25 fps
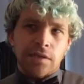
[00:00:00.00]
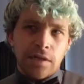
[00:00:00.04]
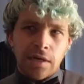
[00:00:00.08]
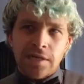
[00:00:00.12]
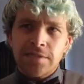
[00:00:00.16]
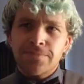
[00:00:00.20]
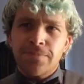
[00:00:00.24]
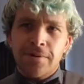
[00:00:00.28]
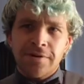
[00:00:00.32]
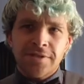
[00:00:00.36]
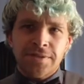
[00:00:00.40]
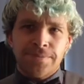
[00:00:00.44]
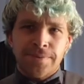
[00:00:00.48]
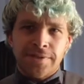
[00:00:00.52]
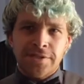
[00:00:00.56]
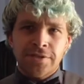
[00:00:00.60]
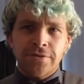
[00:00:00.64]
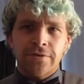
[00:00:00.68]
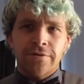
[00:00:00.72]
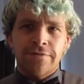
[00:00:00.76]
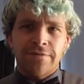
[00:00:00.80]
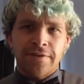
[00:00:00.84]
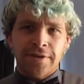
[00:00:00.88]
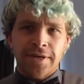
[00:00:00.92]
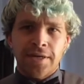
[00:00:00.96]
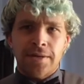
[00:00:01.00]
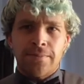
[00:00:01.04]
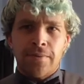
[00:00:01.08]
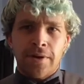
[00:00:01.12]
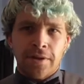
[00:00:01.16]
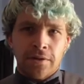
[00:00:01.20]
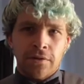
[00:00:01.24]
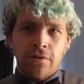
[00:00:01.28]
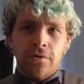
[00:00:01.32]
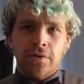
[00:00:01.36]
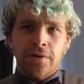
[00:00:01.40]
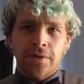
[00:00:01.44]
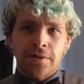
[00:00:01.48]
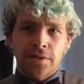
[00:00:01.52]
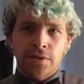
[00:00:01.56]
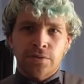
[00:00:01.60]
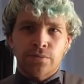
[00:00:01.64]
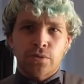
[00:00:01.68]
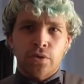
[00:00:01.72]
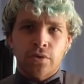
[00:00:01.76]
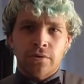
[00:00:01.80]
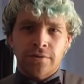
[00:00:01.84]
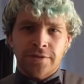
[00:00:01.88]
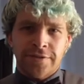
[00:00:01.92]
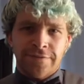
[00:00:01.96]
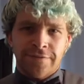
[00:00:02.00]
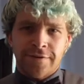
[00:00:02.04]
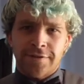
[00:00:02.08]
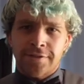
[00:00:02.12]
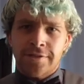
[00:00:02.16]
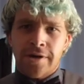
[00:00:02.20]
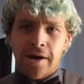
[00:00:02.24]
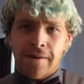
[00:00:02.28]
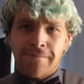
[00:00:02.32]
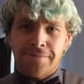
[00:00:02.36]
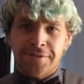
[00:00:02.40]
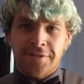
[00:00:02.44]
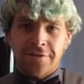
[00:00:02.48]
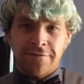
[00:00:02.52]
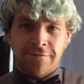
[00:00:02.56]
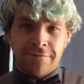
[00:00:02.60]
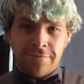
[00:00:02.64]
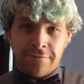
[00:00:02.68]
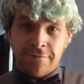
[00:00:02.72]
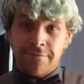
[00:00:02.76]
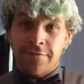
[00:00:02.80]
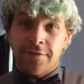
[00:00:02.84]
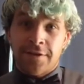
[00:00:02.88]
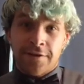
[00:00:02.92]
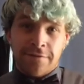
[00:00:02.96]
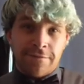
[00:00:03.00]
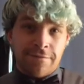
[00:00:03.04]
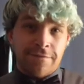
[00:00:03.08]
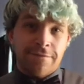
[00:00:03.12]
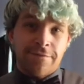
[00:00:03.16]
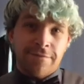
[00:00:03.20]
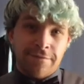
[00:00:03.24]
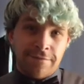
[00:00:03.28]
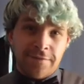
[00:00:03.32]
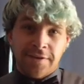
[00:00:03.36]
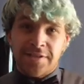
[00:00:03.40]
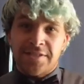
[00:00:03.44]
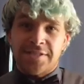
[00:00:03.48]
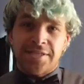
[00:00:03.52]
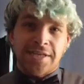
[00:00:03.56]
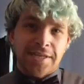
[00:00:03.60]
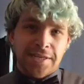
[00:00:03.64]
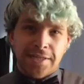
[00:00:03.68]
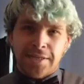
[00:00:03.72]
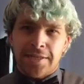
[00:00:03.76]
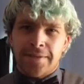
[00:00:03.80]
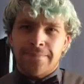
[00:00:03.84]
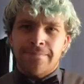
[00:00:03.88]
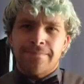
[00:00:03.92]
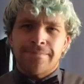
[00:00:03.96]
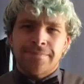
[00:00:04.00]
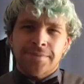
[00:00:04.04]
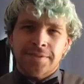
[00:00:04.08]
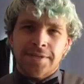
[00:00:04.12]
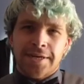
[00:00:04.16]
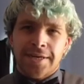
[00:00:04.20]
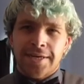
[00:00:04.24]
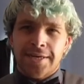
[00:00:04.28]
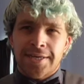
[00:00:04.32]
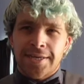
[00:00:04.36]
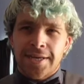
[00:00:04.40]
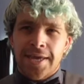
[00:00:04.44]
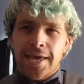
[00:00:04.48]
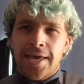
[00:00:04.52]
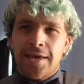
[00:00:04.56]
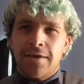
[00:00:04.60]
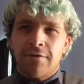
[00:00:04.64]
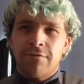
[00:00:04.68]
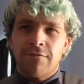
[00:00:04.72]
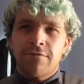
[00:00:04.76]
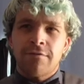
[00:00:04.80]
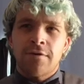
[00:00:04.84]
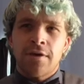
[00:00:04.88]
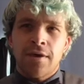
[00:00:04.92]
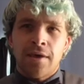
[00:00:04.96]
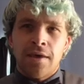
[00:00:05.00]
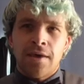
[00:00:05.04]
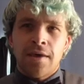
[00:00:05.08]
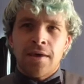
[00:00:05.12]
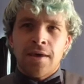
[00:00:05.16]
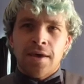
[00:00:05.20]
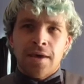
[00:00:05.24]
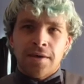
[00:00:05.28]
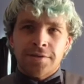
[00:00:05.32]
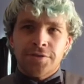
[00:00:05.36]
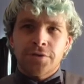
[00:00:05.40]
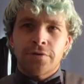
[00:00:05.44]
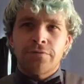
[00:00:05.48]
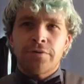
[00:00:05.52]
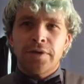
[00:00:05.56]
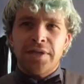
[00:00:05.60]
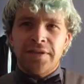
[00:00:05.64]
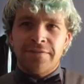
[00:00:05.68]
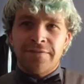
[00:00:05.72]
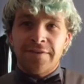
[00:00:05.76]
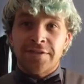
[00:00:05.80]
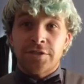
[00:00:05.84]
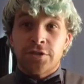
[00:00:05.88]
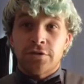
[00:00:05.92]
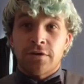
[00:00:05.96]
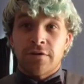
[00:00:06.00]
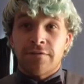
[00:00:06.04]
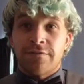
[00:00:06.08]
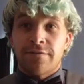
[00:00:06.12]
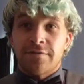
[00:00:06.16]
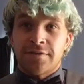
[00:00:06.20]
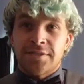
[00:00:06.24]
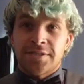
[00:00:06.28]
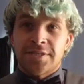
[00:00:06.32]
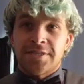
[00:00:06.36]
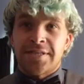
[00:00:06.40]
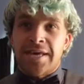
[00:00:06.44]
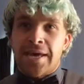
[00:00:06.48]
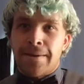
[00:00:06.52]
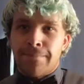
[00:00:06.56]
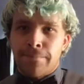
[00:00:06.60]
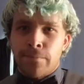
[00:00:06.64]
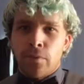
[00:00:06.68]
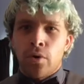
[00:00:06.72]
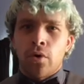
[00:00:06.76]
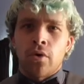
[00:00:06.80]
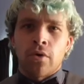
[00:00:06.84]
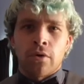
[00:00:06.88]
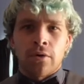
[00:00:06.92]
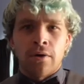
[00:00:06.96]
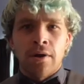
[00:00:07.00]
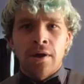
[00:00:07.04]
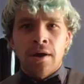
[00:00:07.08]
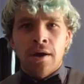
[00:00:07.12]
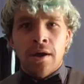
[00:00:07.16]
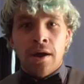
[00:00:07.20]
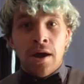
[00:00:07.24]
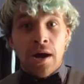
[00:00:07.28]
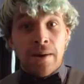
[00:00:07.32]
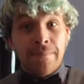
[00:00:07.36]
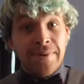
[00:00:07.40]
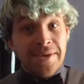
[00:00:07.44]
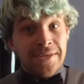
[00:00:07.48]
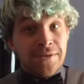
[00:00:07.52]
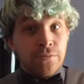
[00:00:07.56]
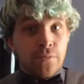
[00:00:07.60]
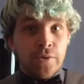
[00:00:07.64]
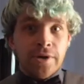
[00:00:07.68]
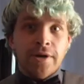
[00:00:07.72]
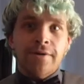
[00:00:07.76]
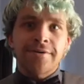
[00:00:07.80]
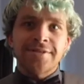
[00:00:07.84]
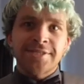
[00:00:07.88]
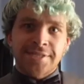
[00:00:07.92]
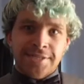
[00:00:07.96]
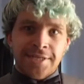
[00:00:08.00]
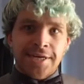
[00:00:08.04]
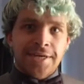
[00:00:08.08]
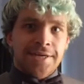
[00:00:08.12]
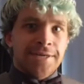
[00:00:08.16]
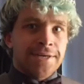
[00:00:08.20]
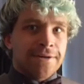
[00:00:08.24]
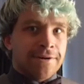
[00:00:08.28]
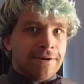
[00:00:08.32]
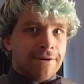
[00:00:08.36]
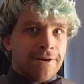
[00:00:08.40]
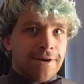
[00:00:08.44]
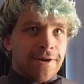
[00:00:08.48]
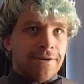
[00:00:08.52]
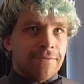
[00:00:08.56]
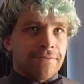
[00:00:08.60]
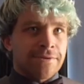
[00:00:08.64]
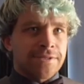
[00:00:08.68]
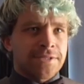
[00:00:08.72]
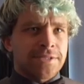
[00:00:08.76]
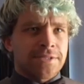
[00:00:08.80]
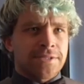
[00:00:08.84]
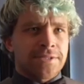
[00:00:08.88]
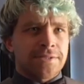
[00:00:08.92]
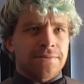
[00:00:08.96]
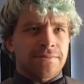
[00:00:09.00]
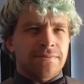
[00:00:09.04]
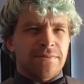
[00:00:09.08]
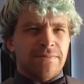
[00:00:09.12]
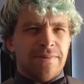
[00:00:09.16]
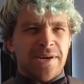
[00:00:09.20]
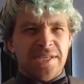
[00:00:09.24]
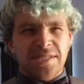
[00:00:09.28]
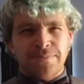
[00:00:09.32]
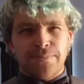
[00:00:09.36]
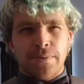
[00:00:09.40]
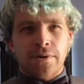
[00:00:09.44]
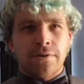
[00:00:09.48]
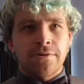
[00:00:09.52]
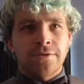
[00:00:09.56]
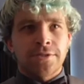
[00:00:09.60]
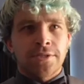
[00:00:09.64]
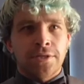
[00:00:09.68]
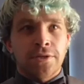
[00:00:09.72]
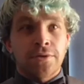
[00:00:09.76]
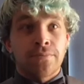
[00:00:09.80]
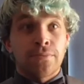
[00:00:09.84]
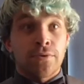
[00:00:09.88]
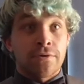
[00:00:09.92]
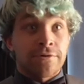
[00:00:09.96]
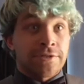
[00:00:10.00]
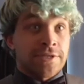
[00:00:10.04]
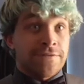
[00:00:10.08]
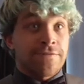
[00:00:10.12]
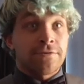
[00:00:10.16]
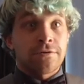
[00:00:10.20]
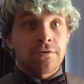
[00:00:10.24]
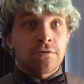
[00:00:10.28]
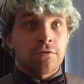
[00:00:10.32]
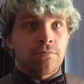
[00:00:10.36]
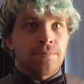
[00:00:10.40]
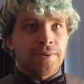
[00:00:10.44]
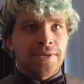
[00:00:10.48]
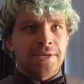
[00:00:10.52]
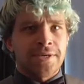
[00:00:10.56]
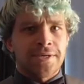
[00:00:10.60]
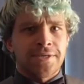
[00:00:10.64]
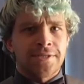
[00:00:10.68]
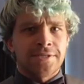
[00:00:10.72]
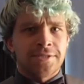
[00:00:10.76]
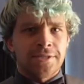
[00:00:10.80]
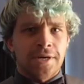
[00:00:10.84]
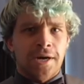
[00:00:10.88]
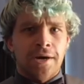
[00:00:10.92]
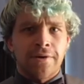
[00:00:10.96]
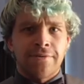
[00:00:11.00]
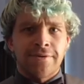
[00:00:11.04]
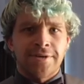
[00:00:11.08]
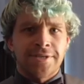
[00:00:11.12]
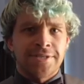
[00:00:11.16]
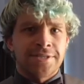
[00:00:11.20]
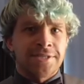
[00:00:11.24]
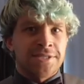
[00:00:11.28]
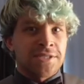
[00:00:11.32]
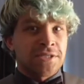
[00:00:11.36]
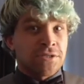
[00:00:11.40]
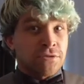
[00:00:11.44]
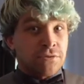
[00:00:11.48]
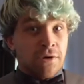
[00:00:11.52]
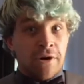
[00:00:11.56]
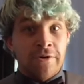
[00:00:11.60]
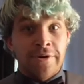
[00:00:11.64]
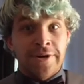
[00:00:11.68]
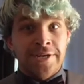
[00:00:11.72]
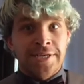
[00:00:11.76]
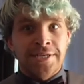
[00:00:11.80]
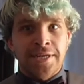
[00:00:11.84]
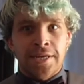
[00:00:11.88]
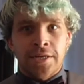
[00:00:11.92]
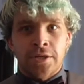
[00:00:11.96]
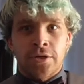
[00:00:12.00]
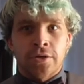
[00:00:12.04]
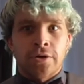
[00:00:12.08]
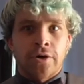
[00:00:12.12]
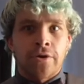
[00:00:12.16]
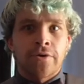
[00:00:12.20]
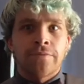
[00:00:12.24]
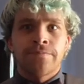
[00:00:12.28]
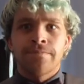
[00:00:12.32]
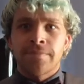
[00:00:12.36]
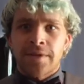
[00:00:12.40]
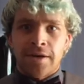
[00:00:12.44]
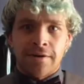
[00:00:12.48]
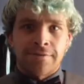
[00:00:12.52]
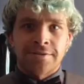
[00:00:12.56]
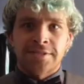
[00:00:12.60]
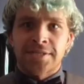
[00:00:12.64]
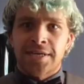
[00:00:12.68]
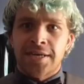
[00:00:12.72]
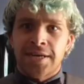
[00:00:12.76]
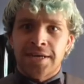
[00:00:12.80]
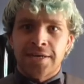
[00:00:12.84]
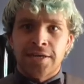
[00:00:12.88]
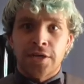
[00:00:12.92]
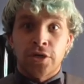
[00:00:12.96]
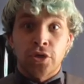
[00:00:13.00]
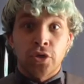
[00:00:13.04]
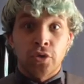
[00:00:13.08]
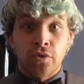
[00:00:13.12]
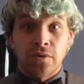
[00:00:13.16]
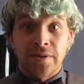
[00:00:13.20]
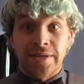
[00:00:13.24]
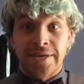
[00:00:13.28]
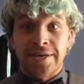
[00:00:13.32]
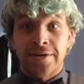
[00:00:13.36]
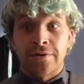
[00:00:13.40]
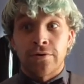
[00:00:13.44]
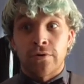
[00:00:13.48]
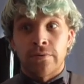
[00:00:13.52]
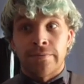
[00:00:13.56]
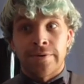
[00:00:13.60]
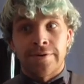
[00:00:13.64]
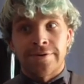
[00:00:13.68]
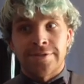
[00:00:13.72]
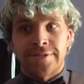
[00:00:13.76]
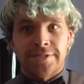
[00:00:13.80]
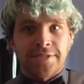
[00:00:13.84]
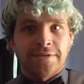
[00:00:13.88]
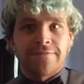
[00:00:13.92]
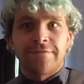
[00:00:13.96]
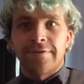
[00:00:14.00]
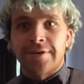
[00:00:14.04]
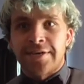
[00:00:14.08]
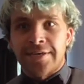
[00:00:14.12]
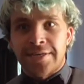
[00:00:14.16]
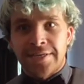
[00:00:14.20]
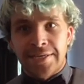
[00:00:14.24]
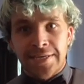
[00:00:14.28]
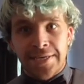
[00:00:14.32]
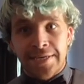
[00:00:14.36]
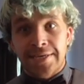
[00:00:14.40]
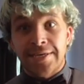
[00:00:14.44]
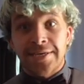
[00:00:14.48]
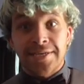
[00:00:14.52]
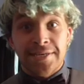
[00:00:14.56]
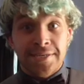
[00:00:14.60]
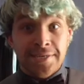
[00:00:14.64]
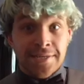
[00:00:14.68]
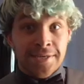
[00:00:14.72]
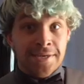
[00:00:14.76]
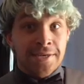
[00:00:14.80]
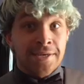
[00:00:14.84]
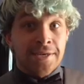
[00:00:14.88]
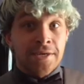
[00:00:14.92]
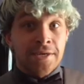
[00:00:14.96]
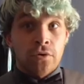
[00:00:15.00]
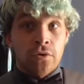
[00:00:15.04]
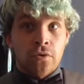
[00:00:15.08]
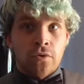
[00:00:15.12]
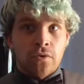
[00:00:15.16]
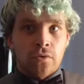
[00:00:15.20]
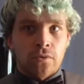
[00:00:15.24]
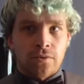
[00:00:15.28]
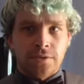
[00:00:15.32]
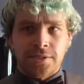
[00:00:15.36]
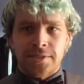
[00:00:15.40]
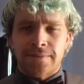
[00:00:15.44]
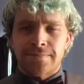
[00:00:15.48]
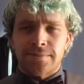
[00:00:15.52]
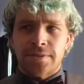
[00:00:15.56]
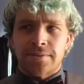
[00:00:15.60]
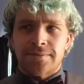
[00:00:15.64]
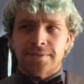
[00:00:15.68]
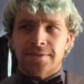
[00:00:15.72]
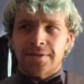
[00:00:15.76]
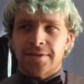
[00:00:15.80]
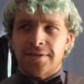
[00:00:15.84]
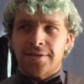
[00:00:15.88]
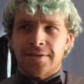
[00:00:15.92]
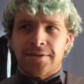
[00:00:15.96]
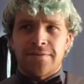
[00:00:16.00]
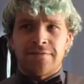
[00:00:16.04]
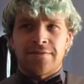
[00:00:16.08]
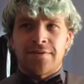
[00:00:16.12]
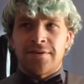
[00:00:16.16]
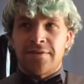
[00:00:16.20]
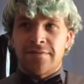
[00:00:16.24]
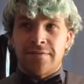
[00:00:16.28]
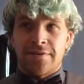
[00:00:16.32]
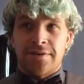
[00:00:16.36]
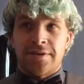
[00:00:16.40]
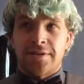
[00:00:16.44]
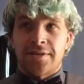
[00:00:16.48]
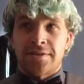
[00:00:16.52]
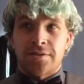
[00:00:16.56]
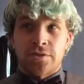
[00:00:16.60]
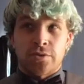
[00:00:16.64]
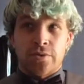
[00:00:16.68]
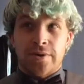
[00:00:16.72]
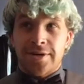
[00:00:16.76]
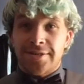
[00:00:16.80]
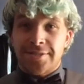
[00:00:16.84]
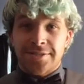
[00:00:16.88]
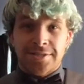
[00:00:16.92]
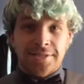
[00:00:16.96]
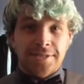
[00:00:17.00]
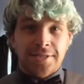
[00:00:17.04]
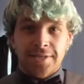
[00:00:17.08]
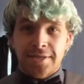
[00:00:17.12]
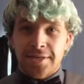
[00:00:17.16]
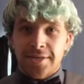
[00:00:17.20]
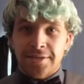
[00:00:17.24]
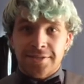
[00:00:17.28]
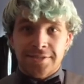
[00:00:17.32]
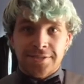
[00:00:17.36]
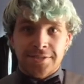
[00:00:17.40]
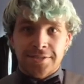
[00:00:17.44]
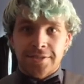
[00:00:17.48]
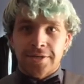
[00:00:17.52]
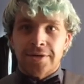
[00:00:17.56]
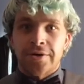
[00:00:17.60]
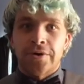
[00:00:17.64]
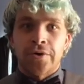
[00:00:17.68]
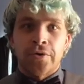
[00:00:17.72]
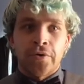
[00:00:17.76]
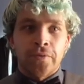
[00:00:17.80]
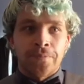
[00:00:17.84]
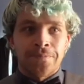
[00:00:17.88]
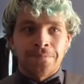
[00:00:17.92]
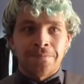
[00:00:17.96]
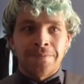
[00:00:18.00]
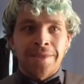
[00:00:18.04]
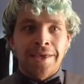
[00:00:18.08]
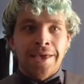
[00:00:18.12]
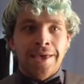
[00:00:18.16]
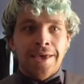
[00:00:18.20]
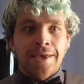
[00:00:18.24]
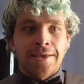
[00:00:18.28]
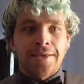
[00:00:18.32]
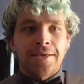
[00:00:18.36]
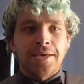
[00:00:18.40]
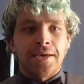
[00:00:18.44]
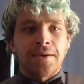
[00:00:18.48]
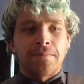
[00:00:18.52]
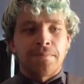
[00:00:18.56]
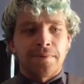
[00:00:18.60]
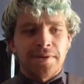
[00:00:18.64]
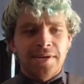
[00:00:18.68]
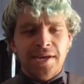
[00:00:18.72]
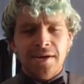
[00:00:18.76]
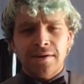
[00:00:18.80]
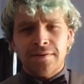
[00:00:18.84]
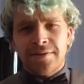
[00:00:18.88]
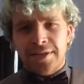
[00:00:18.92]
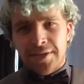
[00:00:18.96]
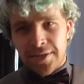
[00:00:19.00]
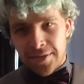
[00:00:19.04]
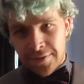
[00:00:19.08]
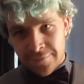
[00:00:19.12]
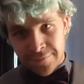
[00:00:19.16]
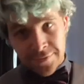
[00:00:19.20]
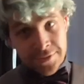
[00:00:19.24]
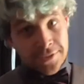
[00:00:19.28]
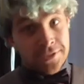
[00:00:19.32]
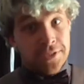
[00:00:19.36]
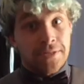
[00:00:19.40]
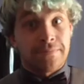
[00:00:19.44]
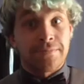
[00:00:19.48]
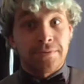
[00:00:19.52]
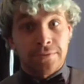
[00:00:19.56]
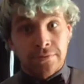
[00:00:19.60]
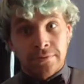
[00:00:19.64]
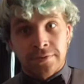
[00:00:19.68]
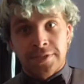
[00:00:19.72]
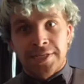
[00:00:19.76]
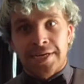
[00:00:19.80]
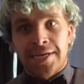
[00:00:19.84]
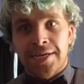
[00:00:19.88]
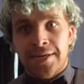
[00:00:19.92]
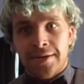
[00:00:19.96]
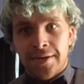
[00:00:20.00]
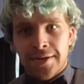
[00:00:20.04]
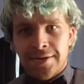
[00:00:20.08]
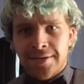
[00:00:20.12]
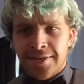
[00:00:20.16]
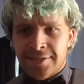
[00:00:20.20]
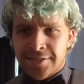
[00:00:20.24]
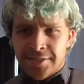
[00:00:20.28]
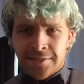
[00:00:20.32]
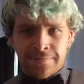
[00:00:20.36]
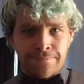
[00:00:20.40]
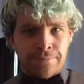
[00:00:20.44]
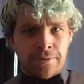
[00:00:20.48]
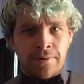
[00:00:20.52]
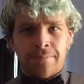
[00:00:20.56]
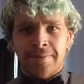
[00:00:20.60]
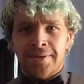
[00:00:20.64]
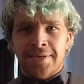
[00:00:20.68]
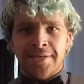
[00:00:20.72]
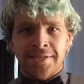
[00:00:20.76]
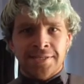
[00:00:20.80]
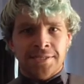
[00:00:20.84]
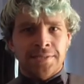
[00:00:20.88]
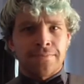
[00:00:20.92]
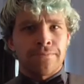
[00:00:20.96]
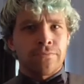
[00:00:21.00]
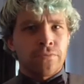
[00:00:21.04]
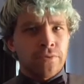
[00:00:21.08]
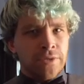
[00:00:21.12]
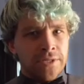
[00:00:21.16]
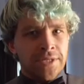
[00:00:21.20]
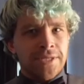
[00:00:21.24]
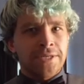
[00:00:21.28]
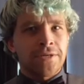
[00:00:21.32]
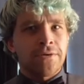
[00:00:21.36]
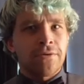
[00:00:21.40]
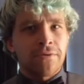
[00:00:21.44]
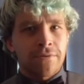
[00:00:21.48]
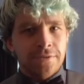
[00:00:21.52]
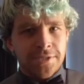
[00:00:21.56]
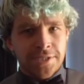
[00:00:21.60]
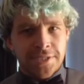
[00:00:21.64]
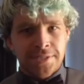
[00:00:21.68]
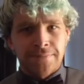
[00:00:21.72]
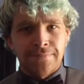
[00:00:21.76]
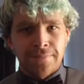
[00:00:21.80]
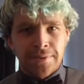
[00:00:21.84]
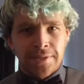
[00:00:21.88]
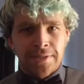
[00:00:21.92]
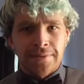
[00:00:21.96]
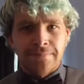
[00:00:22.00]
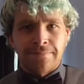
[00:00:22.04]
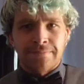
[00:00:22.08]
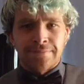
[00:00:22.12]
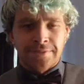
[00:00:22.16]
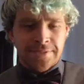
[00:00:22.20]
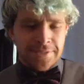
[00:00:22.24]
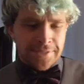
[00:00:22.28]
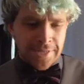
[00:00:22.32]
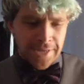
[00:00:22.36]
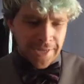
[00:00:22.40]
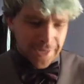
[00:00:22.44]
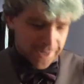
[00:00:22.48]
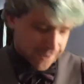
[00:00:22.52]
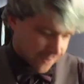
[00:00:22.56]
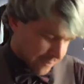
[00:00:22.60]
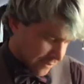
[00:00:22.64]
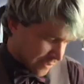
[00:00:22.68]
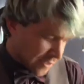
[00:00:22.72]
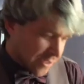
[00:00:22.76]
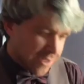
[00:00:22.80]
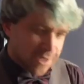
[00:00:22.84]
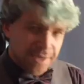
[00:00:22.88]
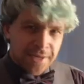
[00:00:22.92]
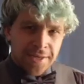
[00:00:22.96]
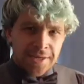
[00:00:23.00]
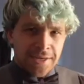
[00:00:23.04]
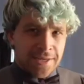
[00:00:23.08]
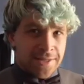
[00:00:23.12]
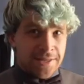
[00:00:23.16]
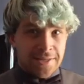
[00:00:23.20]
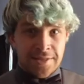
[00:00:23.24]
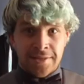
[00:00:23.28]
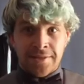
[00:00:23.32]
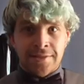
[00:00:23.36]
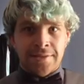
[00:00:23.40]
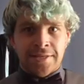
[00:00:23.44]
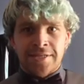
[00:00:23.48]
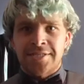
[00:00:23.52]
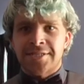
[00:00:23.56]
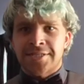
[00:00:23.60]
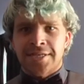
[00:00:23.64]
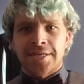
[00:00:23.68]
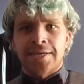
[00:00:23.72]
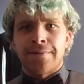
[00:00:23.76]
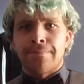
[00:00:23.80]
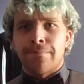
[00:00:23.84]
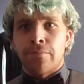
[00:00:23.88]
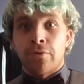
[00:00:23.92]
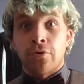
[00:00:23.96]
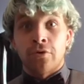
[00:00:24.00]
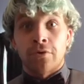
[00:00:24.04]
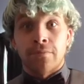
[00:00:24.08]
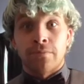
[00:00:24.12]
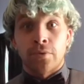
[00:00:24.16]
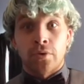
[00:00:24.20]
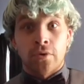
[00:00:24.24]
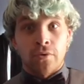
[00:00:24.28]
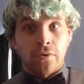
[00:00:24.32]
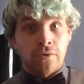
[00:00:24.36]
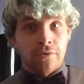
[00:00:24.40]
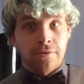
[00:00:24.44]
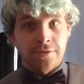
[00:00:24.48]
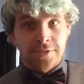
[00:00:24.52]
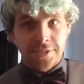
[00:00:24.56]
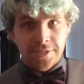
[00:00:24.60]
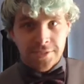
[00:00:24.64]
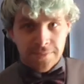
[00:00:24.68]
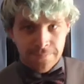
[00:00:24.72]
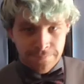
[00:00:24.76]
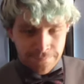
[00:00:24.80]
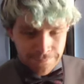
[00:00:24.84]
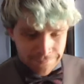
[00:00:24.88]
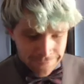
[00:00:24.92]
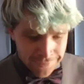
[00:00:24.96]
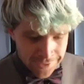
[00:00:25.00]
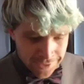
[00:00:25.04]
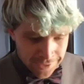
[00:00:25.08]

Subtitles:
I suppose I've been sort of thinking I might look into more different types of the feet and limbs I can have. Sort of really venture off into that more. I mean, when I was younger, it was, I suppose, a little more difficult because I was growing and, you know, I was getting a new leg almost every year. Or sometimes I think even every twice a year. So, yeah, but now that I've stopped all that, I can actually probably get some really awesome limbs now. And they're just getting more and more awesome